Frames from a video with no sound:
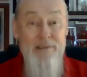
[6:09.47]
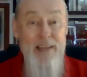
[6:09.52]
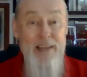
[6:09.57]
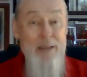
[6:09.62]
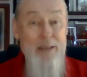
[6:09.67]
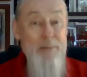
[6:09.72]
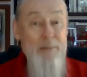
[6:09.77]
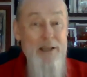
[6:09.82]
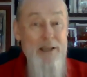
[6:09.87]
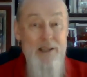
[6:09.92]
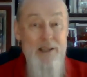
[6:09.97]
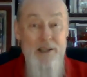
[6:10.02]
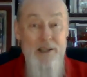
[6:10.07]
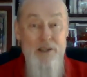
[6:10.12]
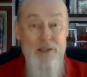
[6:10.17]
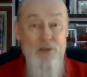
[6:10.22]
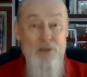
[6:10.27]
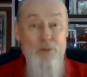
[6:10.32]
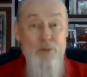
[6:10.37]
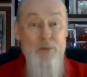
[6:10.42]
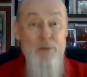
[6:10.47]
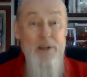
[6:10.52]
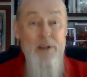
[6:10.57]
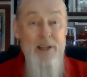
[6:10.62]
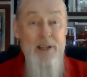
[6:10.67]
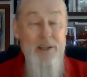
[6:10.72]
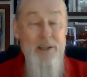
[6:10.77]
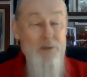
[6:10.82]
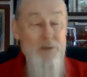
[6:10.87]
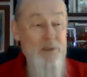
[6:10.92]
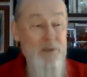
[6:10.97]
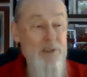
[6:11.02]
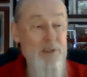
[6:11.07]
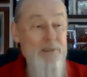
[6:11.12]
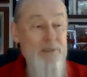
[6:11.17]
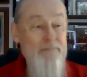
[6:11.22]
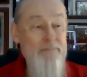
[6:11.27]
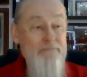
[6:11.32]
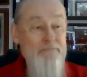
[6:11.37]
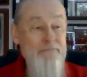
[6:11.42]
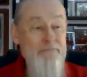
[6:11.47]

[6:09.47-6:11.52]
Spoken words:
That makes it super dangerous.